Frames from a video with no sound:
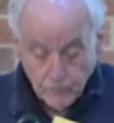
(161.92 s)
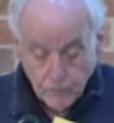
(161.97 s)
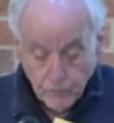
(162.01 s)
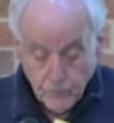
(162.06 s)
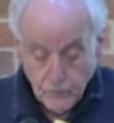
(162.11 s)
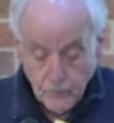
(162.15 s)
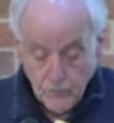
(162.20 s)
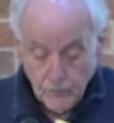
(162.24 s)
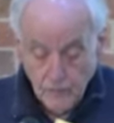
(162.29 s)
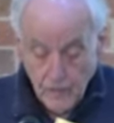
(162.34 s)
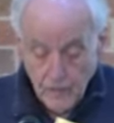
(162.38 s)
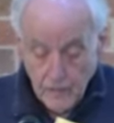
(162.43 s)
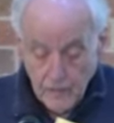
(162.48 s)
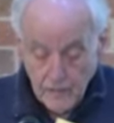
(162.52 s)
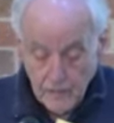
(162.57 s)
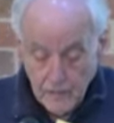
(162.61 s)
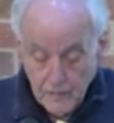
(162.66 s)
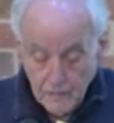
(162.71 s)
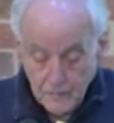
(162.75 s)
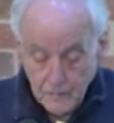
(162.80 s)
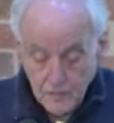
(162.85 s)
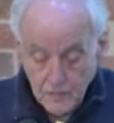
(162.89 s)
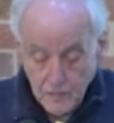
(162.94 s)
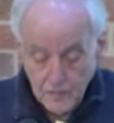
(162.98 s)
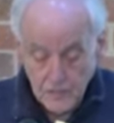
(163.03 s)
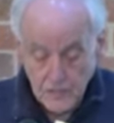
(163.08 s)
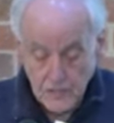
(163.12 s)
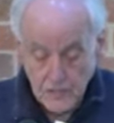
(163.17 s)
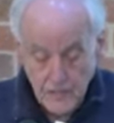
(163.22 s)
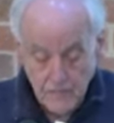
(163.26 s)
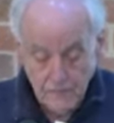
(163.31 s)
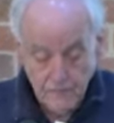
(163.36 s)
dividing up so
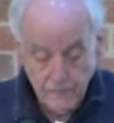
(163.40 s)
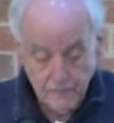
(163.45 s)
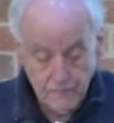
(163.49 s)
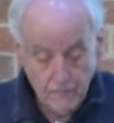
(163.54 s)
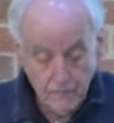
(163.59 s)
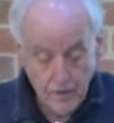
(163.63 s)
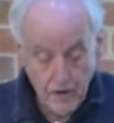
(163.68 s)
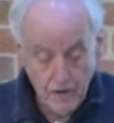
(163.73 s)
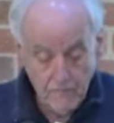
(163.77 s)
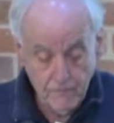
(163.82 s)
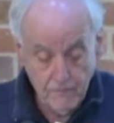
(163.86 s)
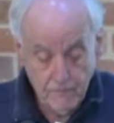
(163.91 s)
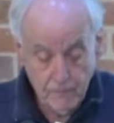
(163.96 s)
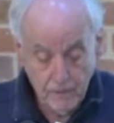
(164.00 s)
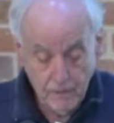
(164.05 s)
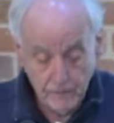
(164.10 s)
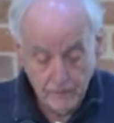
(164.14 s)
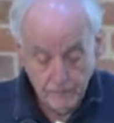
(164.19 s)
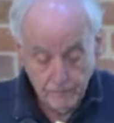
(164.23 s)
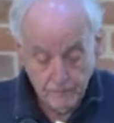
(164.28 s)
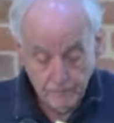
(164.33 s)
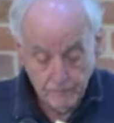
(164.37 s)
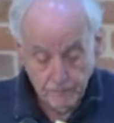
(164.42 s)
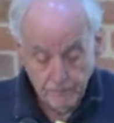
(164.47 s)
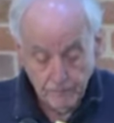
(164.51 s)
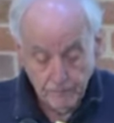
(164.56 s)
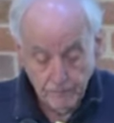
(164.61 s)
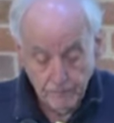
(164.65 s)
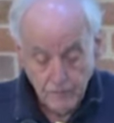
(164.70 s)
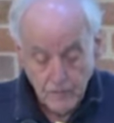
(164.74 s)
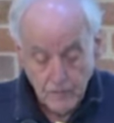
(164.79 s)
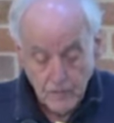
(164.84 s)
there's enough for everyone.
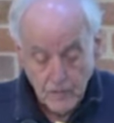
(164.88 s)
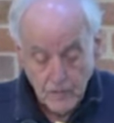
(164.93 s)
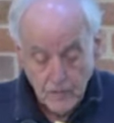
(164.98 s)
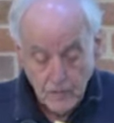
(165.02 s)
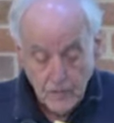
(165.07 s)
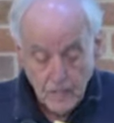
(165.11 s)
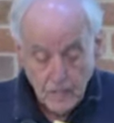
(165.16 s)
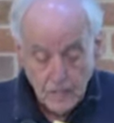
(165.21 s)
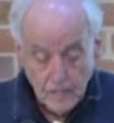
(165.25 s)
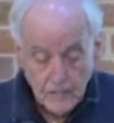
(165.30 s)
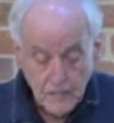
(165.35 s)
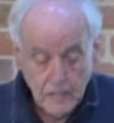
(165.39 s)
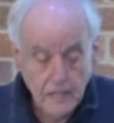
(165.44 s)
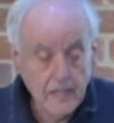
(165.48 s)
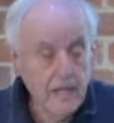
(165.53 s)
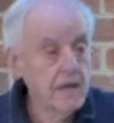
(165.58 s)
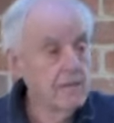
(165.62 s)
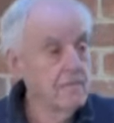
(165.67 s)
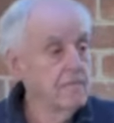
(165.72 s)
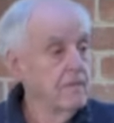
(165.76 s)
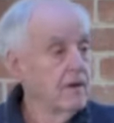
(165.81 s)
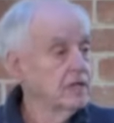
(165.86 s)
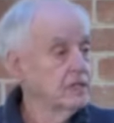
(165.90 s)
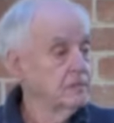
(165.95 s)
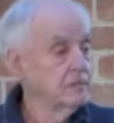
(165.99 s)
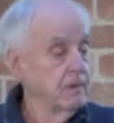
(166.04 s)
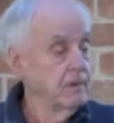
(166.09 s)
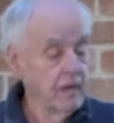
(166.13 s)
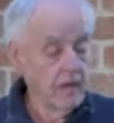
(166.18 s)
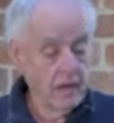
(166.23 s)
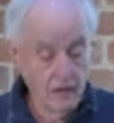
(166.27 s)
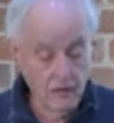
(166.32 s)
The lamb must
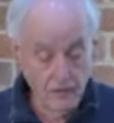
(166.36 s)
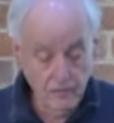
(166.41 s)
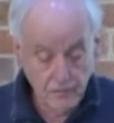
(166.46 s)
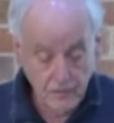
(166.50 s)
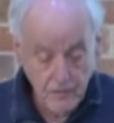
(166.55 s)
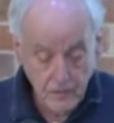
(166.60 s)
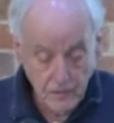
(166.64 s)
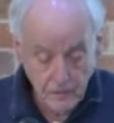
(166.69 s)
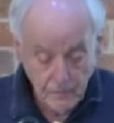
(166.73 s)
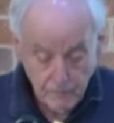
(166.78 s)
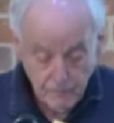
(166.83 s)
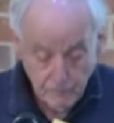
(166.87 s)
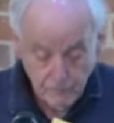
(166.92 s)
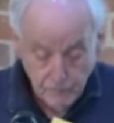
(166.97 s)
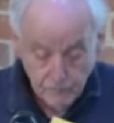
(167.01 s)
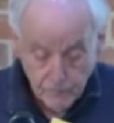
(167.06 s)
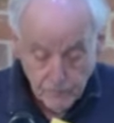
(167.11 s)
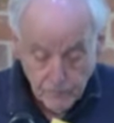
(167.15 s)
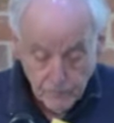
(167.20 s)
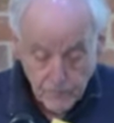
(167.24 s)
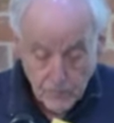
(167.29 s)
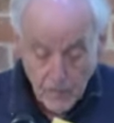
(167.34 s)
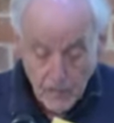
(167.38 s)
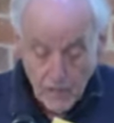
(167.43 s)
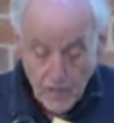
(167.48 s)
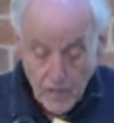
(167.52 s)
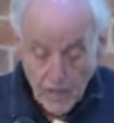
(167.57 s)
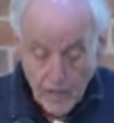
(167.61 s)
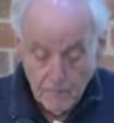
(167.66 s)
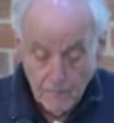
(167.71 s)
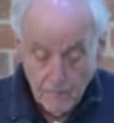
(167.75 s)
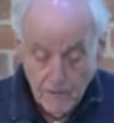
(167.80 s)
be healthy
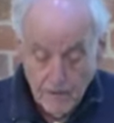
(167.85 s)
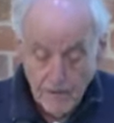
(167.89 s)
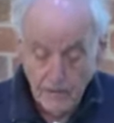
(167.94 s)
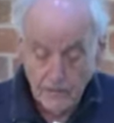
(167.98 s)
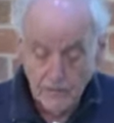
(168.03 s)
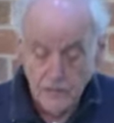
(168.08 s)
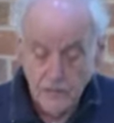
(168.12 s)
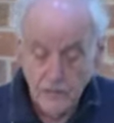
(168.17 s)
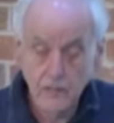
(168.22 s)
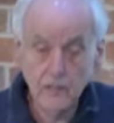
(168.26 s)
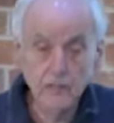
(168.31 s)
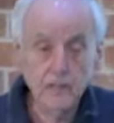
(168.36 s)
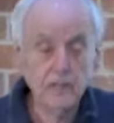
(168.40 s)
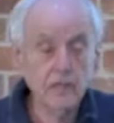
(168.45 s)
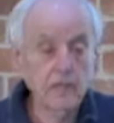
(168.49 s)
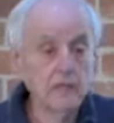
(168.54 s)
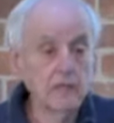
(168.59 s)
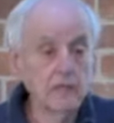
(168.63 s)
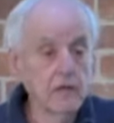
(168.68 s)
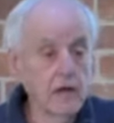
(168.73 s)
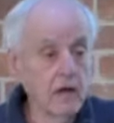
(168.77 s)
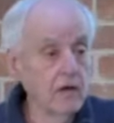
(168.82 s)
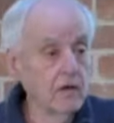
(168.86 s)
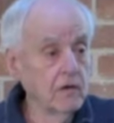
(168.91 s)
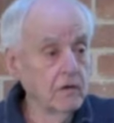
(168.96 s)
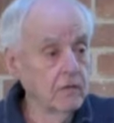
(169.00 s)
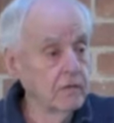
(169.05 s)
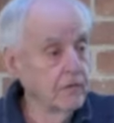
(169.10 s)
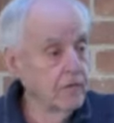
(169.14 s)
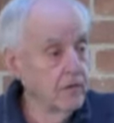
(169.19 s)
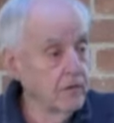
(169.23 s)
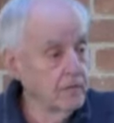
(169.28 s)
and male yielding, no
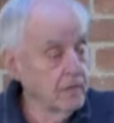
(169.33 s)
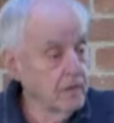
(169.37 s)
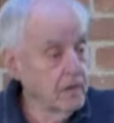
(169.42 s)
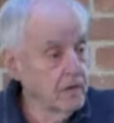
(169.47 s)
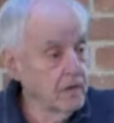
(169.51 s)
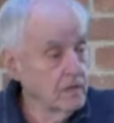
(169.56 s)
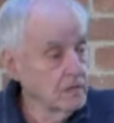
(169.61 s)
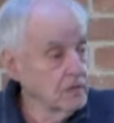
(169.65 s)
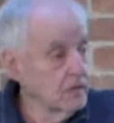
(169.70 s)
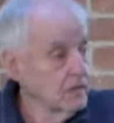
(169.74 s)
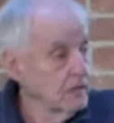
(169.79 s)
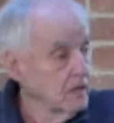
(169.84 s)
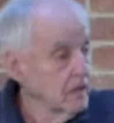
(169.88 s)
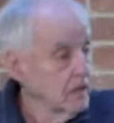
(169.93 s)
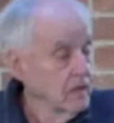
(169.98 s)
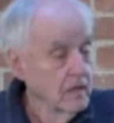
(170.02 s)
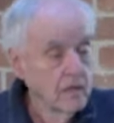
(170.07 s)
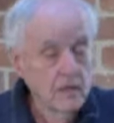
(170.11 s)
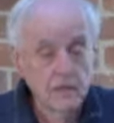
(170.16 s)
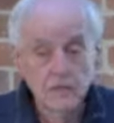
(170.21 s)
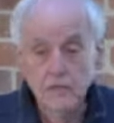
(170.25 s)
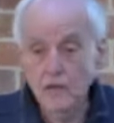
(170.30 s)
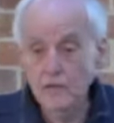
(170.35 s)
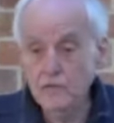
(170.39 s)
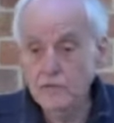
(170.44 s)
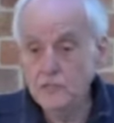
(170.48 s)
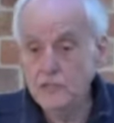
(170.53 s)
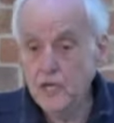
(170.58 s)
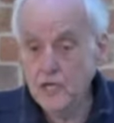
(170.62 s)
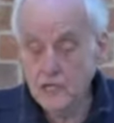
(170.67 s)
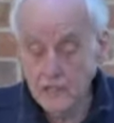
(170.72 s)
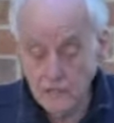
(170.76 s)
deformities, no
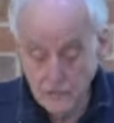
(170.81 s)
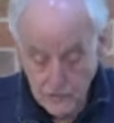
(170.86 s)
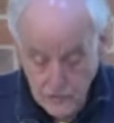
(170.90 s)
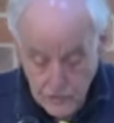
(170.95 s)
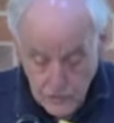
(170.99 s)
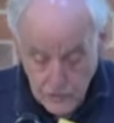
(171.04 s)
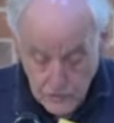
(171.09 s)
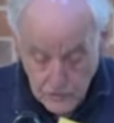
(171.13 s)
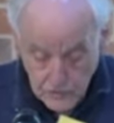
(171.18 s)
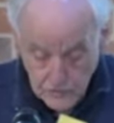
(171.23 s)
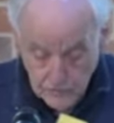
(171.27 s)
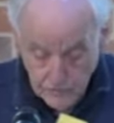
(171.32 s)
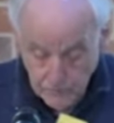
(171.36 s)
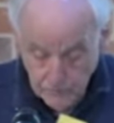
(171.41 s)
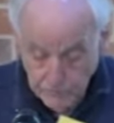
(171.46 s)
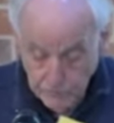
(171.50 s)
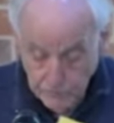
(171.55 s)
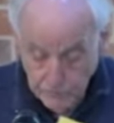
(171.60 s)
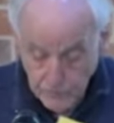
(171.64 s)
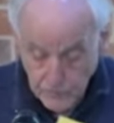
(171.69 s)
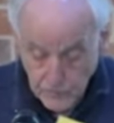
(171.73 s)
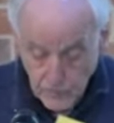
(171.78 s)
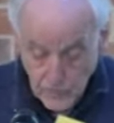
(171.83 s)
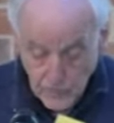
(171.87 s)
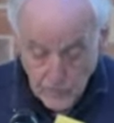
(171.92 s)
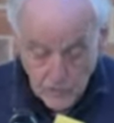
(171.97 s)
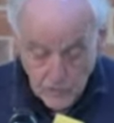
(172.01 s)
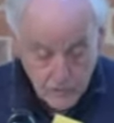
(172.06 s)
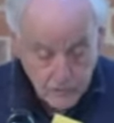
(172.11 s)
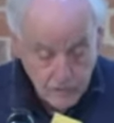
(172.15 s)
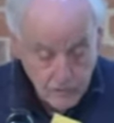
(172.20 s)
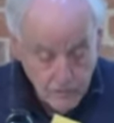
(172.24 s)
seconds,
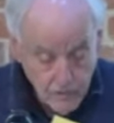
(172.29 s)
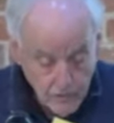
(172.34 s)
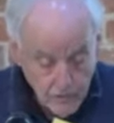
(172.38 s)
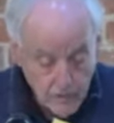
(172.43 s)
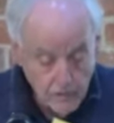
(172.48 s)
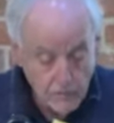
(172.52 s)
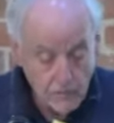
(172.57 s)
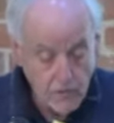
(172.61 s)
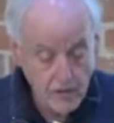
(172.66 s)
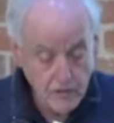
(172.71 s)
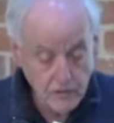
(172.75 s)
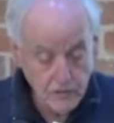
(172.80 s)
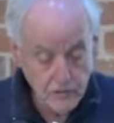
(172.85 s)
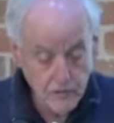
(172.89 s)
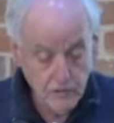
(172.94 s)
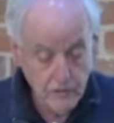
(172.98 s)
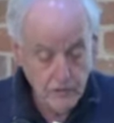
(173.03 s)
not a runt.